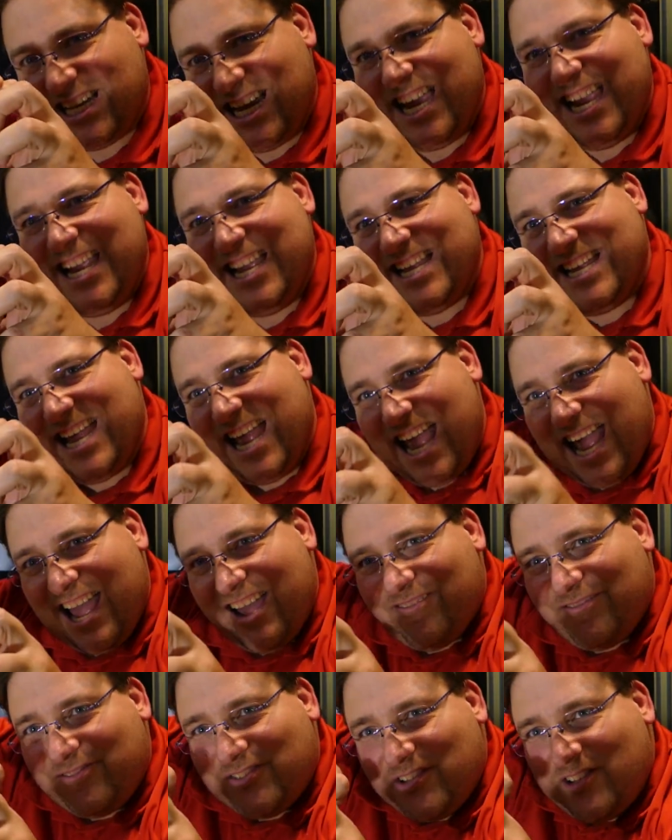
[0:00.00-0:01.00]
tight, and
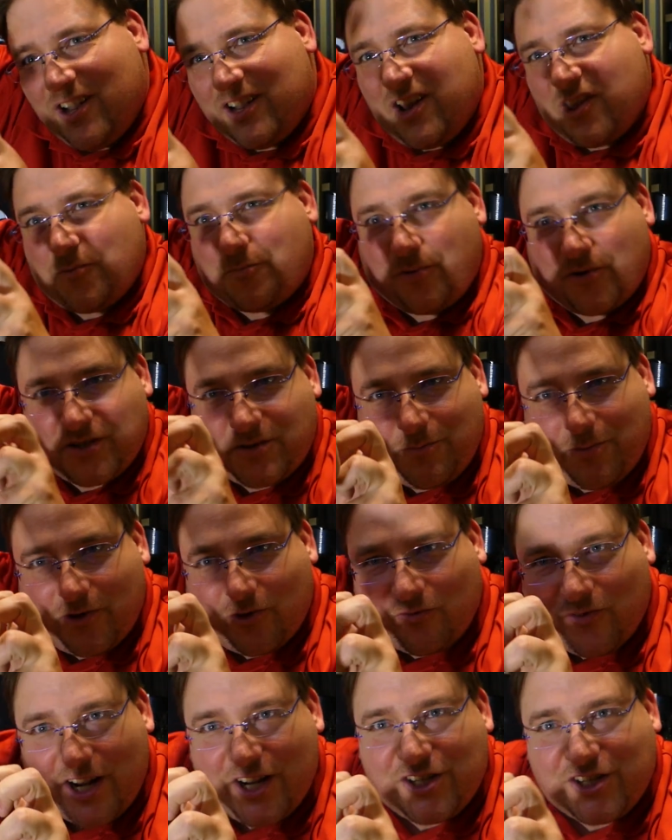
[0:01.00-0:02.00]
have another person put a
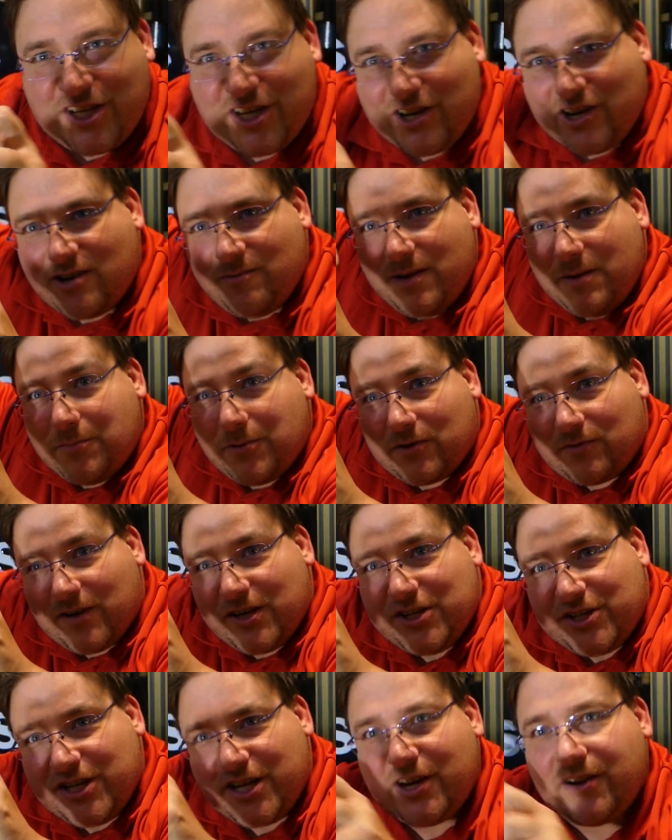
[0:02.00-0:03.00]
wrench here and me put a
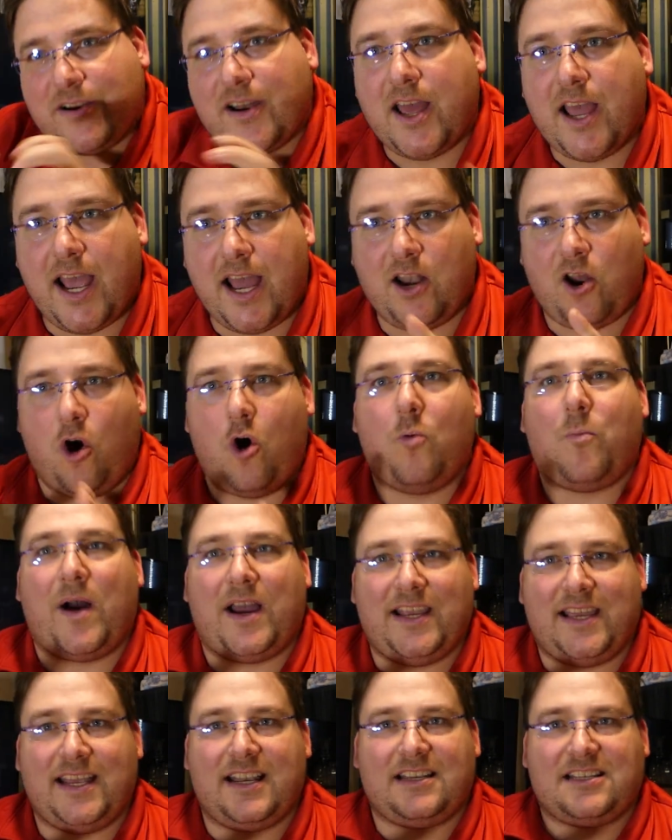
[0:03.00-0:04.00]
wrench here, and hope
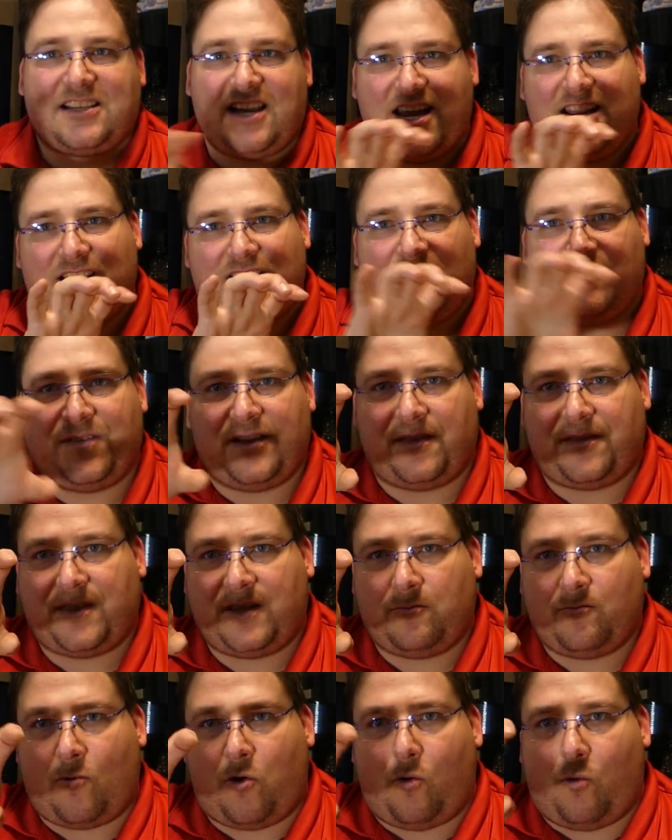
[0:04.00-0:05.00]
I get it tight enough that the
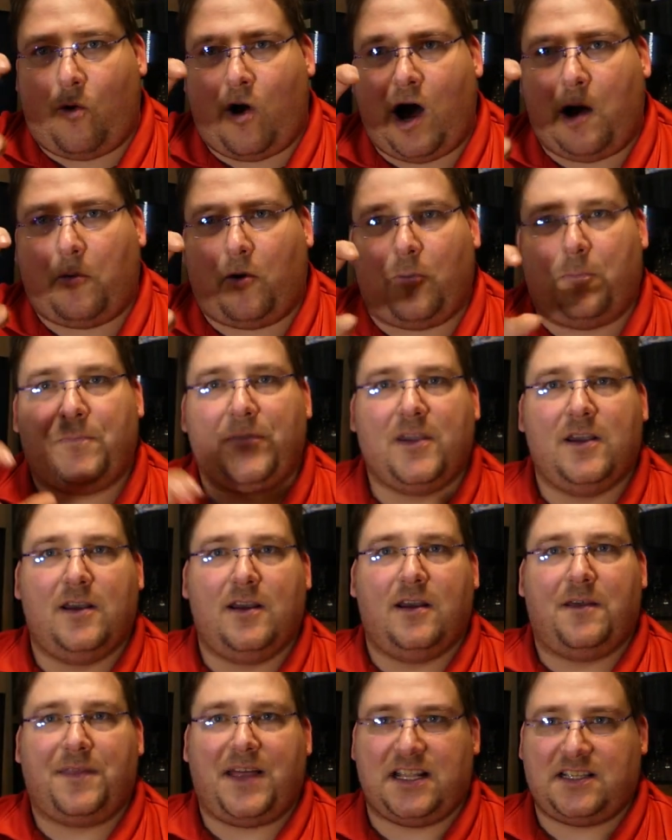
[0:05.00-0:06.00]
thing won't wobble.
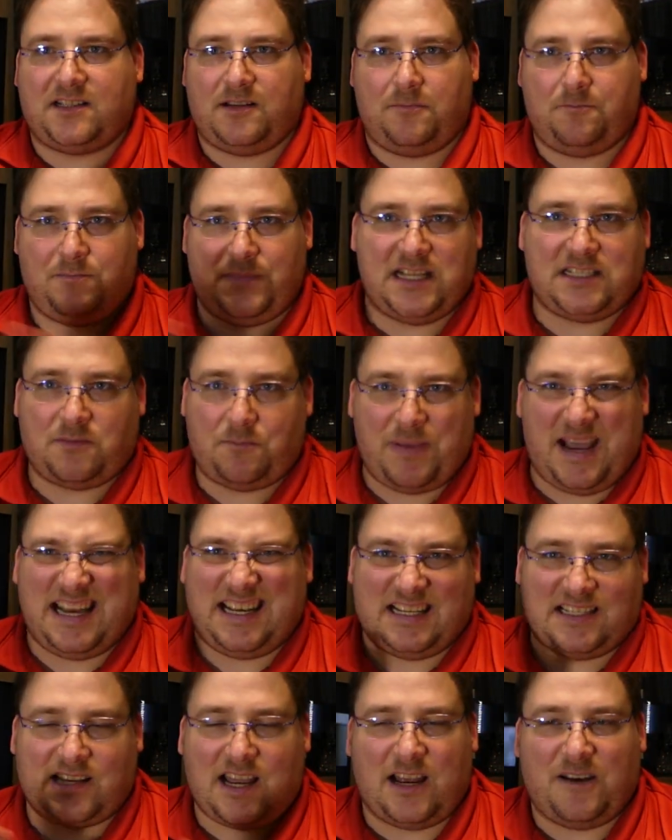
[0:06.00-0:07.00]
That's a that's a
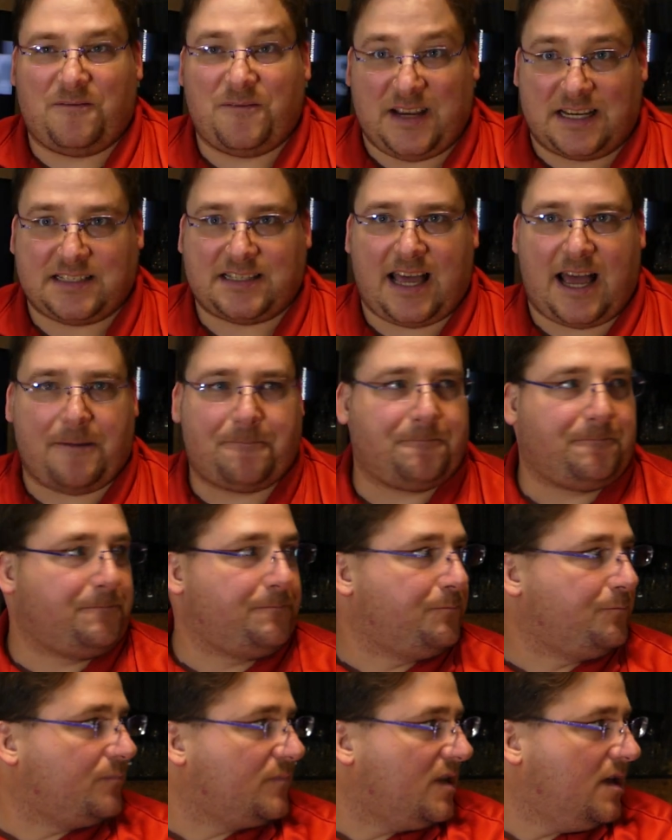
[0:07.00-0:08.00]
bad design. Fix that.
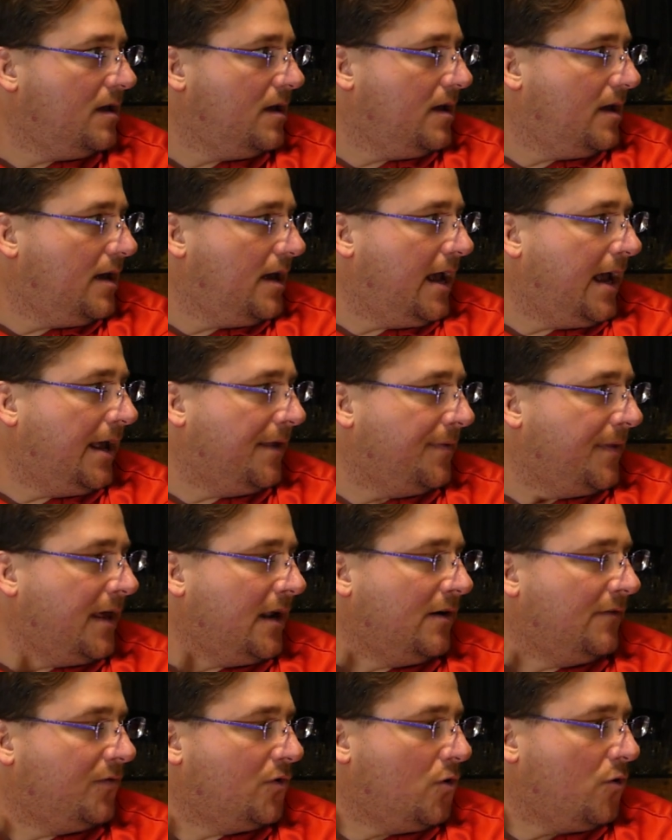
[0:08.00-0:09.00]
And
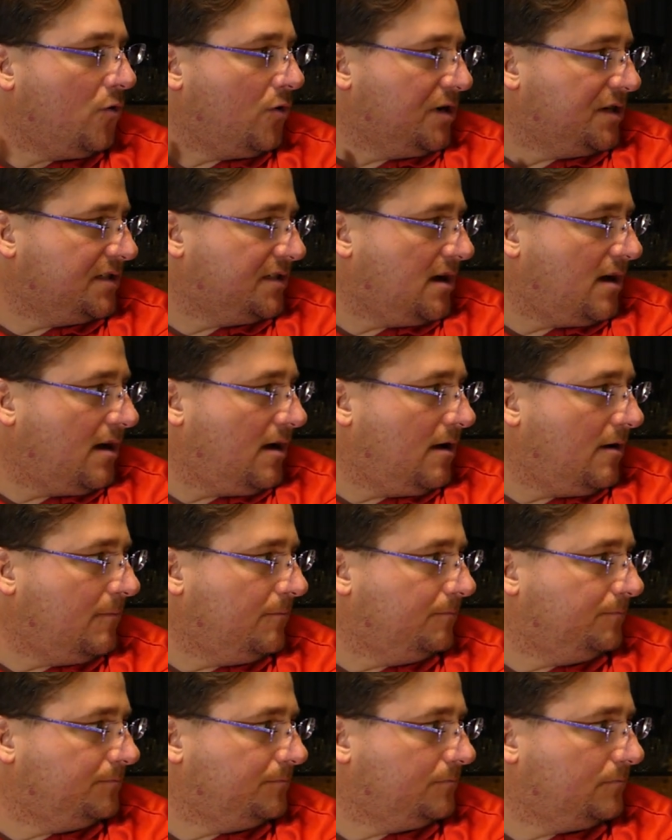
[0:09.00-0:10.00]
then of course
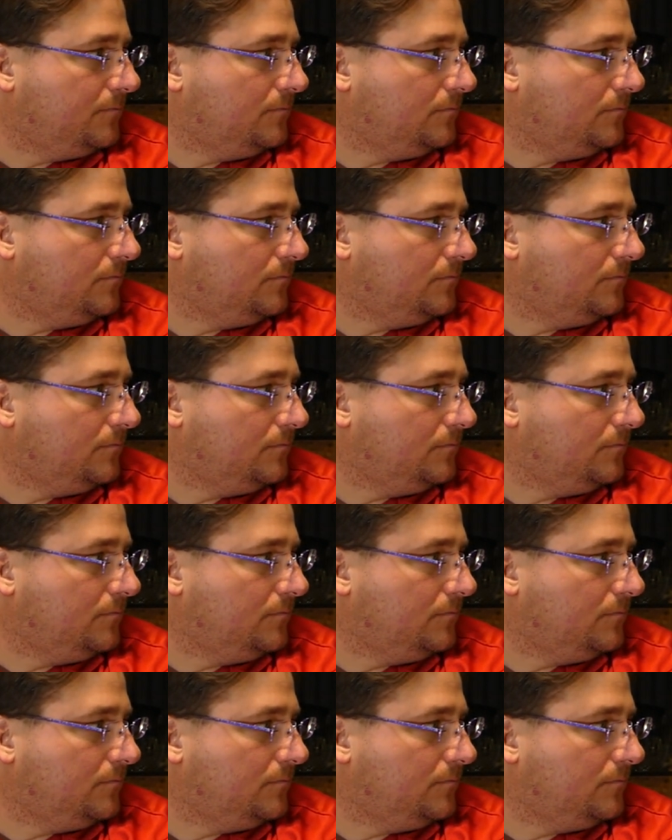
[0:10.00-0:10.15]
um,